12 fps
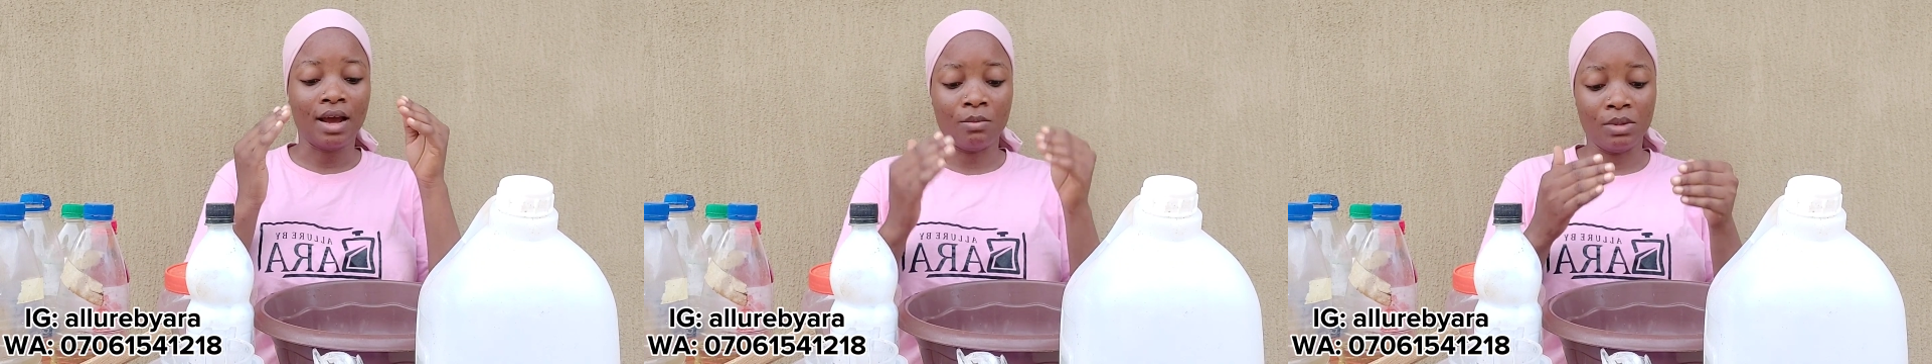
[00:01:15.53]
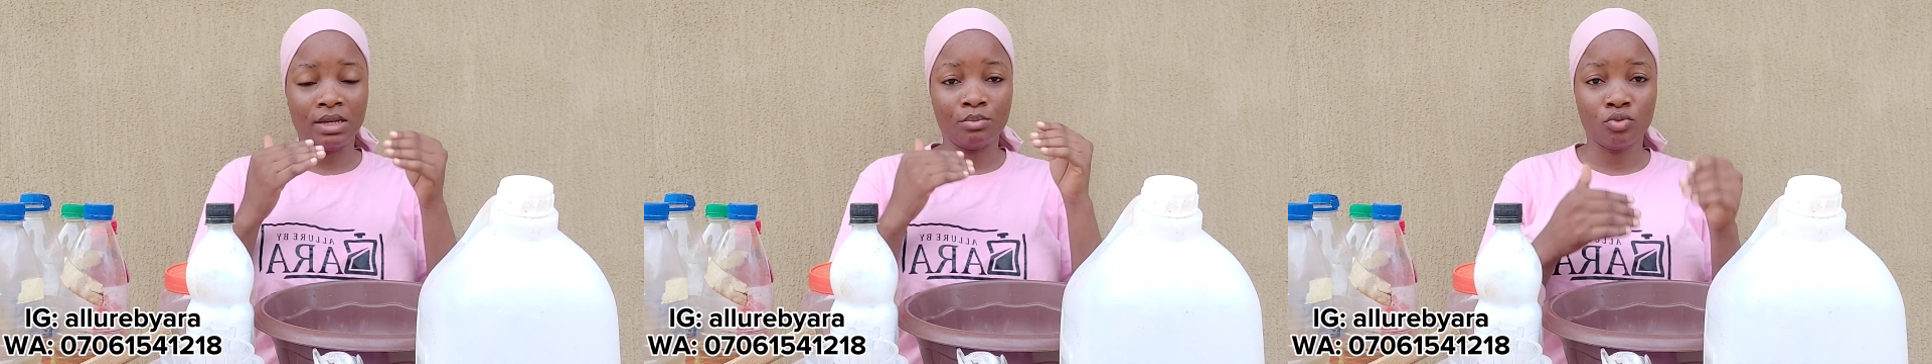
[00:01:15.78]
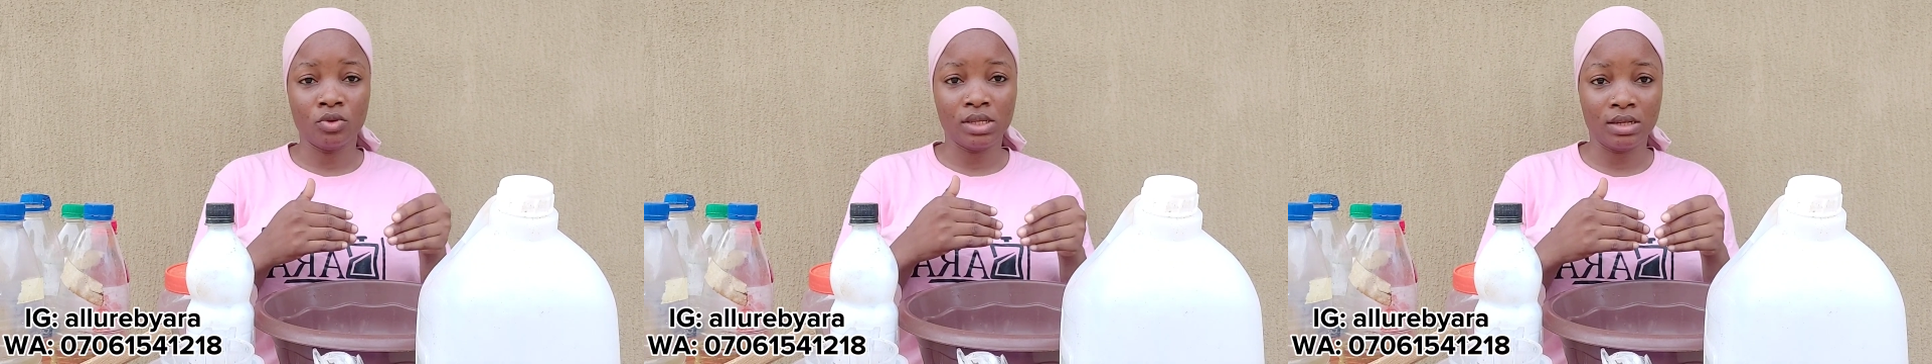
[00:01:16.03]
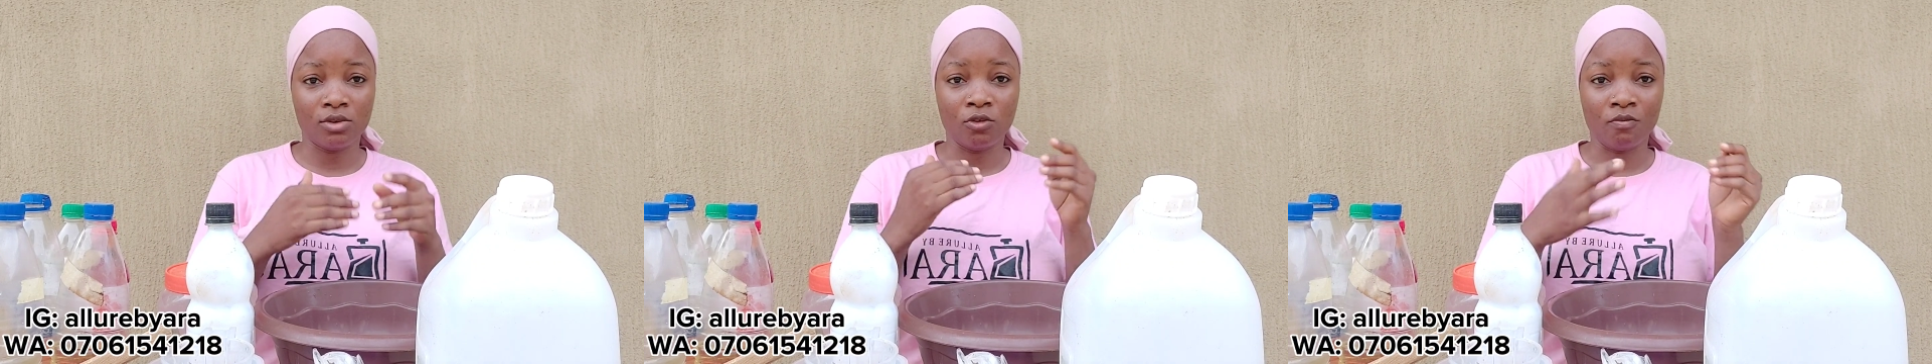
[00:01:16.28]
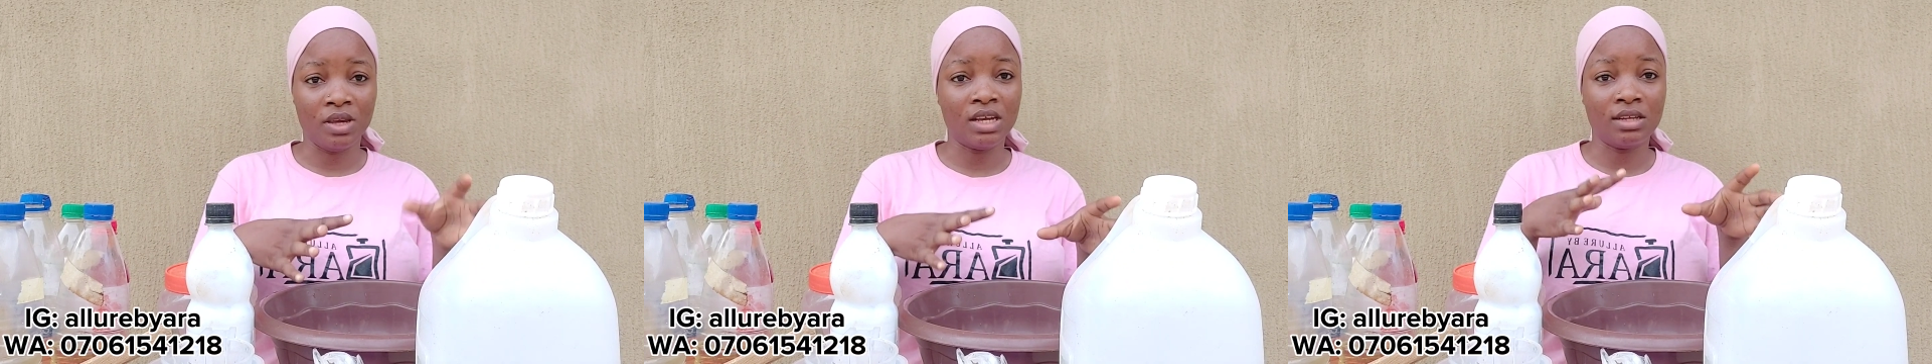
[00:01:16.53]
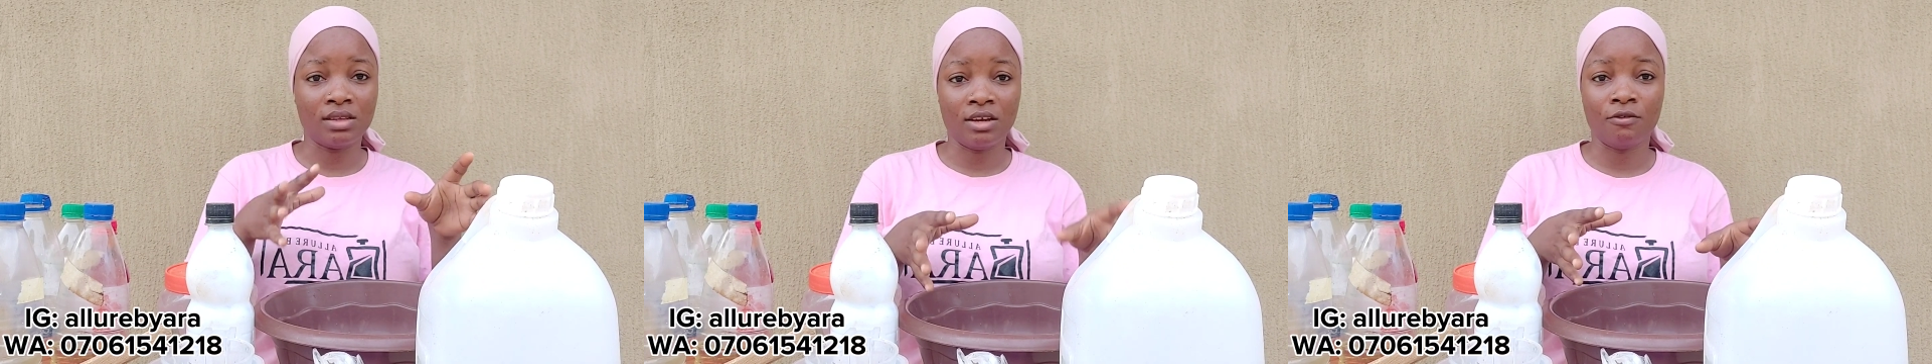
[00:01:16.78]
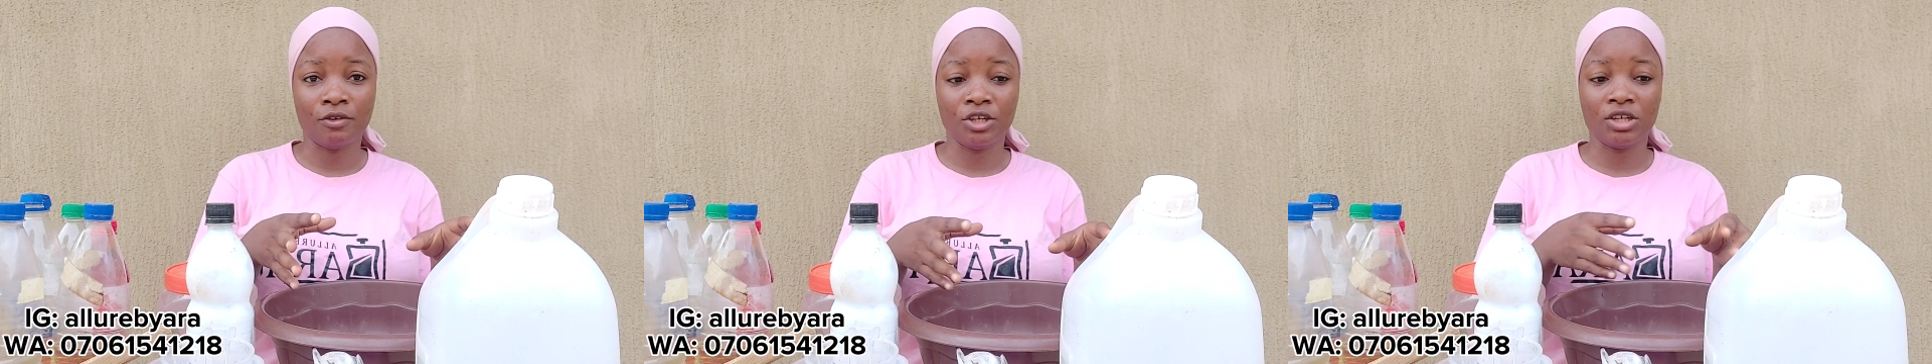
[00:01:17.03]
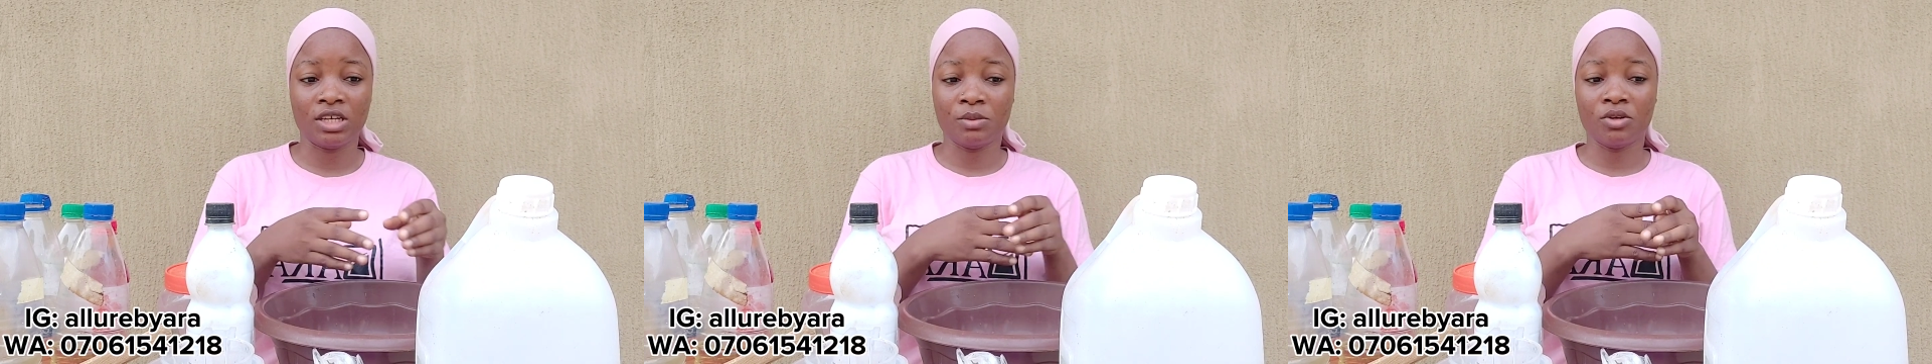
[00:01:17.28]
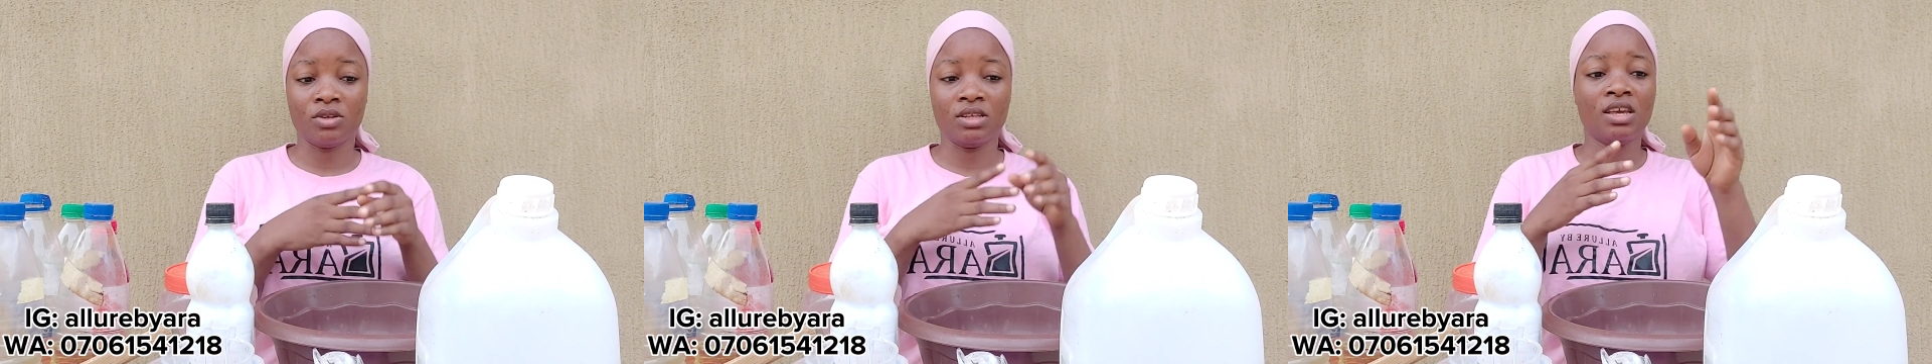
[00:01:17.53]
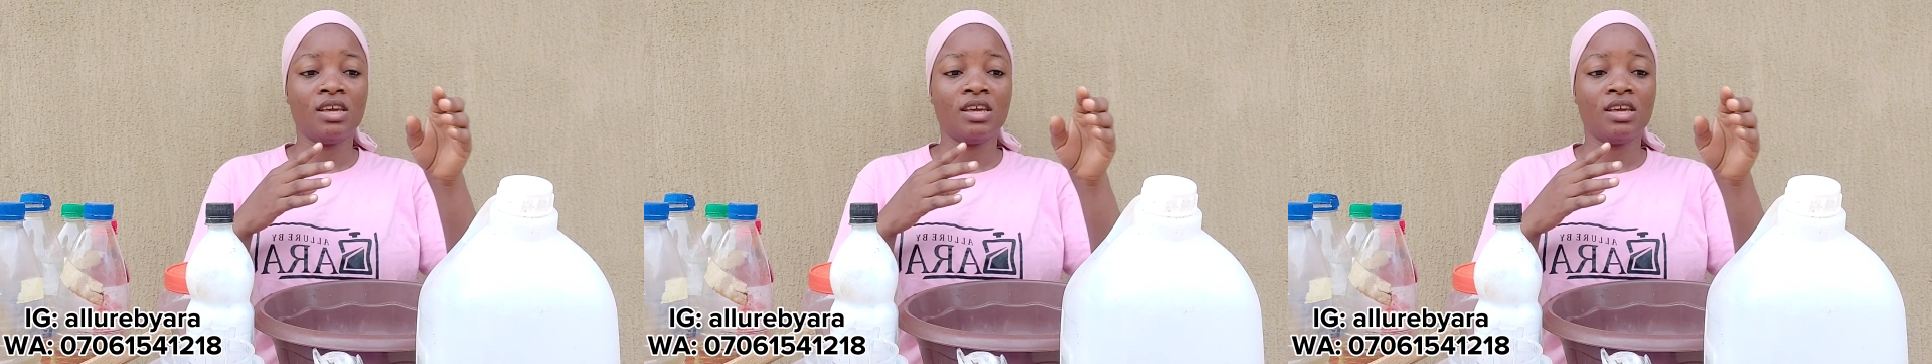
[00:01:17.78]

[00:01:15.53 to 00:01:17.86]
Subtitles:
I'm in the process of making the air fresheners, because